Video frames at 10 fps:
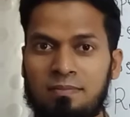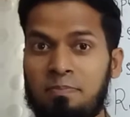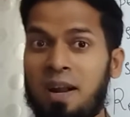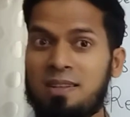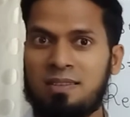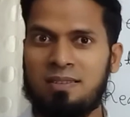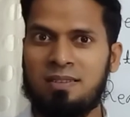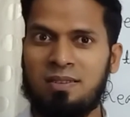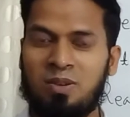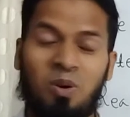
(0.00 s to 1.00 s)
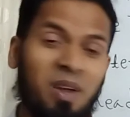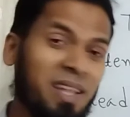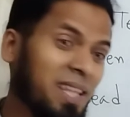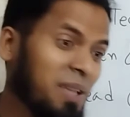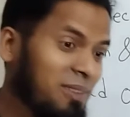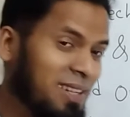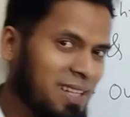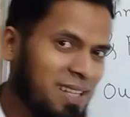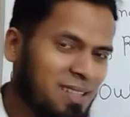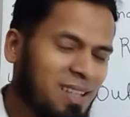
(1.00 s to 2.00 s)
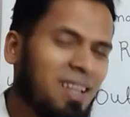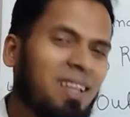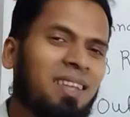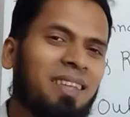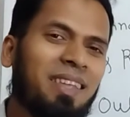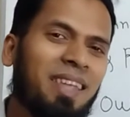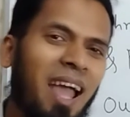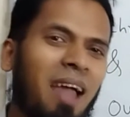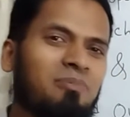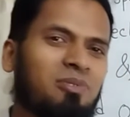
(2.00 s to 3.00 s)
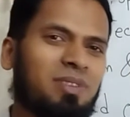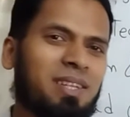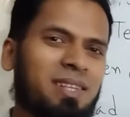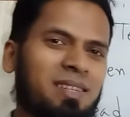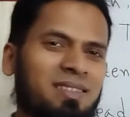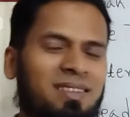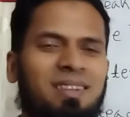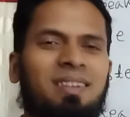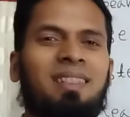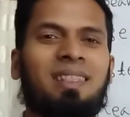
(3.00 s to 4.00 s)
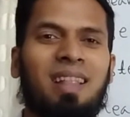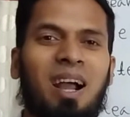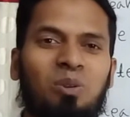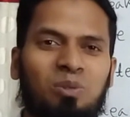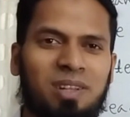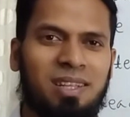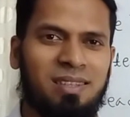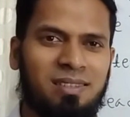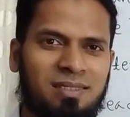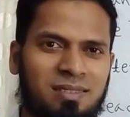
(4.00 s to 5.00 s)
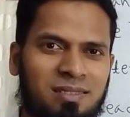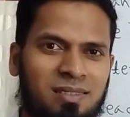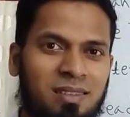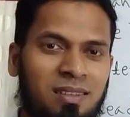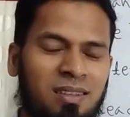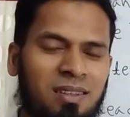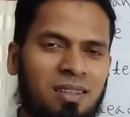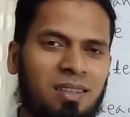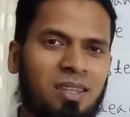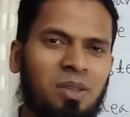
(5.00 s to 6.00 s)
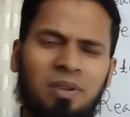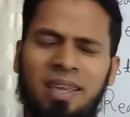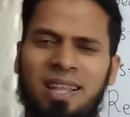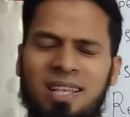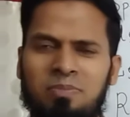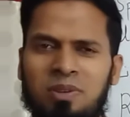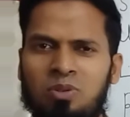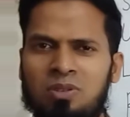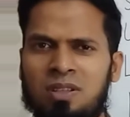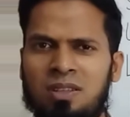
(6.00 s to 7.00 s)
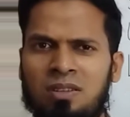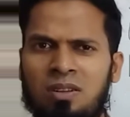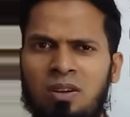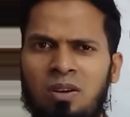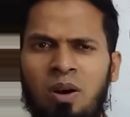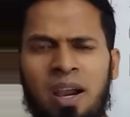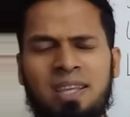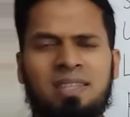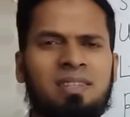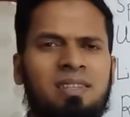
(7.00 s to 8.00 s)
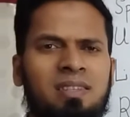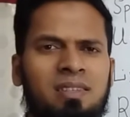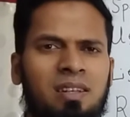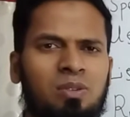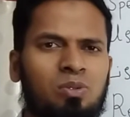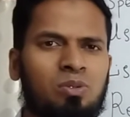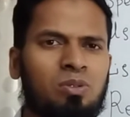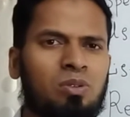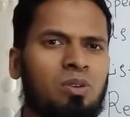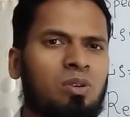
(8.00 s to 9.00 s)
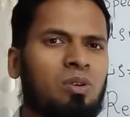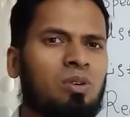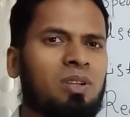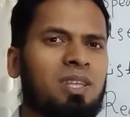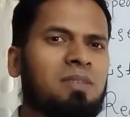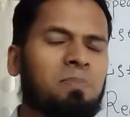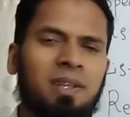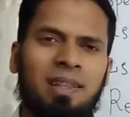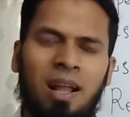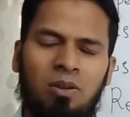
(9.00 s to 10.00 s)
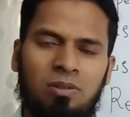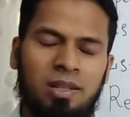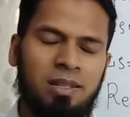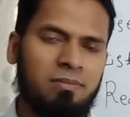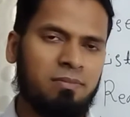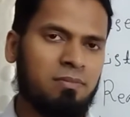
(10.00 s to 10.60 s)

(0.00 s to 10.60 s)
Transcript: But when you will read, you have to read it loudly. You can ask me question, why is it necessary to speak loudly?